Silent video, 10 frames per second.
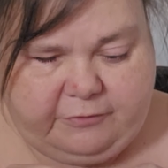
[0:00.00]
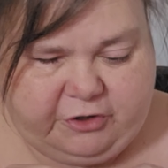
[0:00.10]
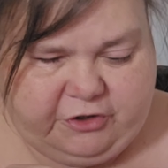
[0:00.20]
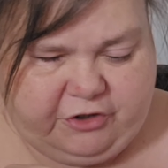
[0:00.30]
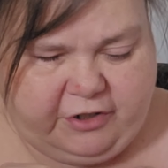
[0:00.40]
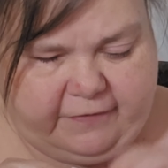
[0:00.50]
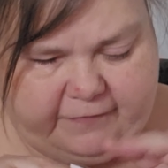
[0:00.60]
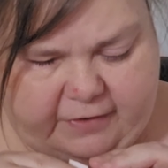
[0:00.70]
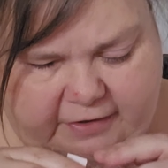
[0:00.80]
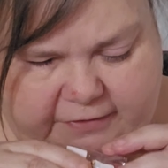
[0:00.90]
I'm just trying to
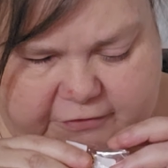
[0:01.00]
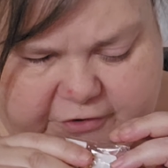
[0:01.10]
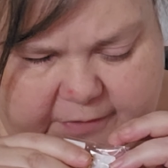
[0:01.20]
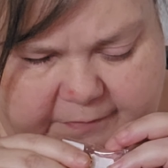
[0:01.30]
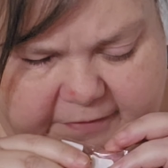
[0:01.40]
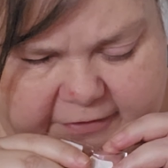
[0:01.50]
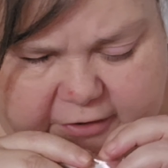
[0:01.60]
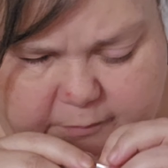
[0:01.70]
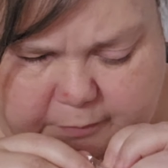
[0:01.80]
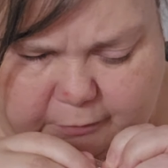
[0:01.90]
find. There's always a
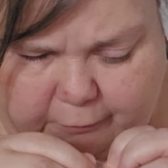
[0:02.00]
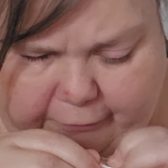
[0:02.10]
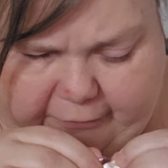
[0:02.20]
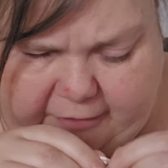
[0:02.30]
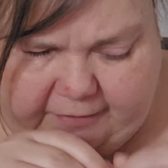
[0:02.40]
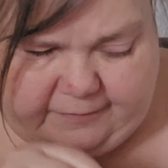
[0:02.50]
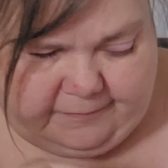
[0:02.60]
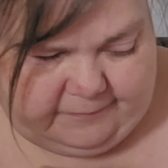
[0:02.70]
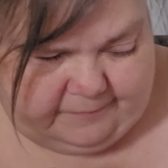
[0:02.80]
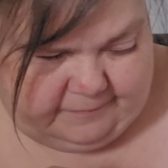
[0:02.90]
little pull thing.
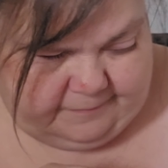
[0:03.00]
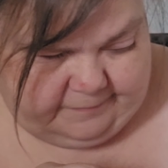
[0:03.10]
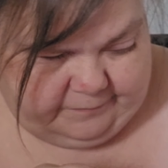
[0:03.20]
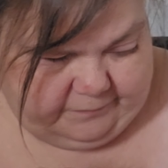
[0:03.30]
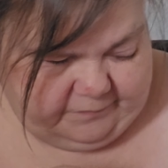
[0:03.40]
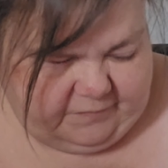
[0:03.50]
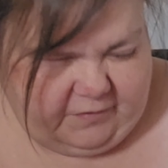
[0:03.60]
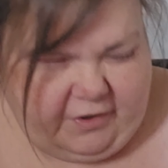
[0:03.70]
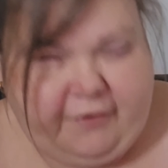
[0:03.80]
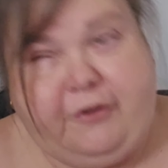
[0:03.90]

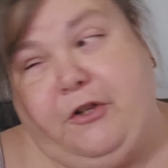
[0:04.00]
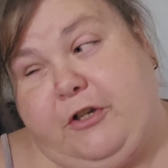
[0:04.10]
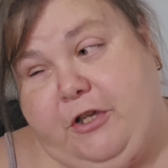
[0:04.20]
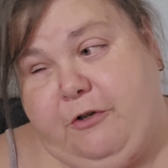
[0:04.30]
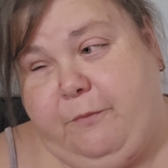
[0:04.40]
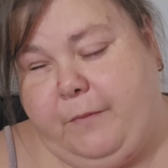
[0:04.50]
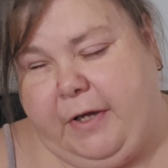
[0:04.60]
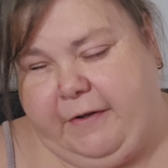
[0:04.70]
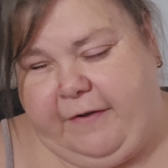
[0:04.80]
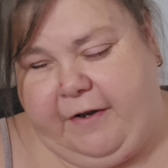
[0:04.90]
This will look cute in
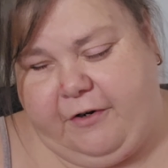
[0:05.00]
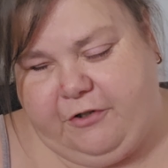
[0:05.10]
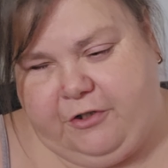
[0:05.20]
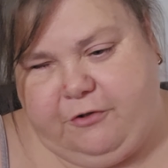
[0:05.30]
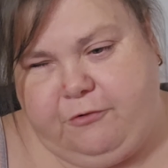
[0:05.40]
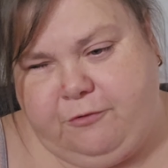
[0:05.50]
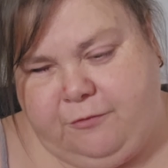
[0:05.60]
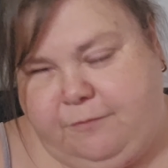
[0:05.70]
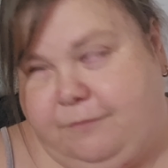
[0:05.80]
Mike's hair, too.